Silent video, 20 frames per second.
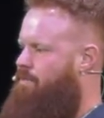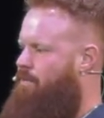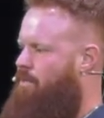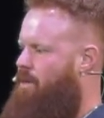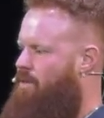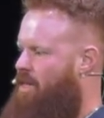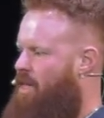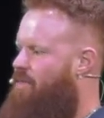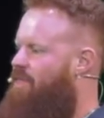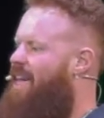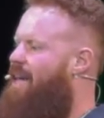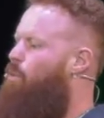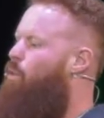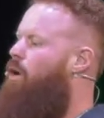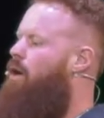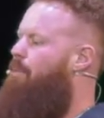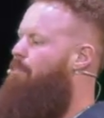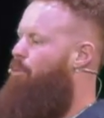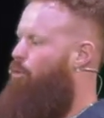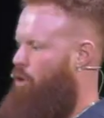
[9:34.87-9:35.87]
that they want
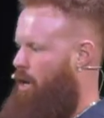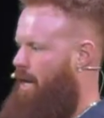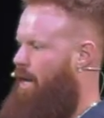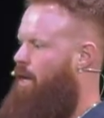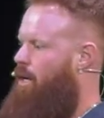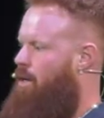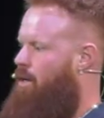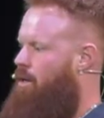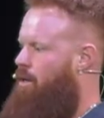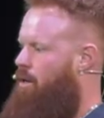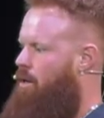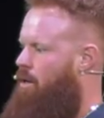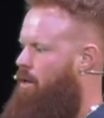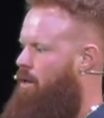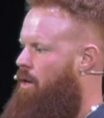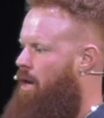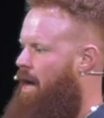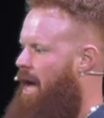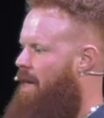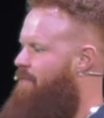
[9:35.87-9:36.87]
to bring.
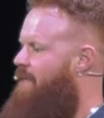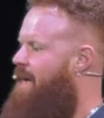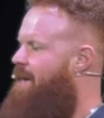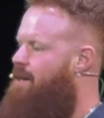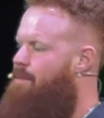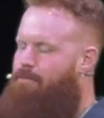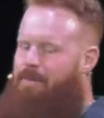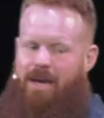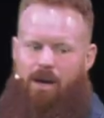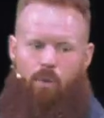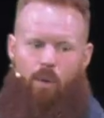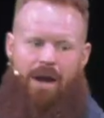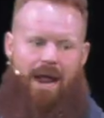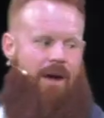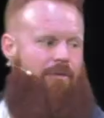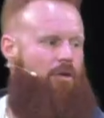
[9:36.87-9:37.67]
And they can pick whatever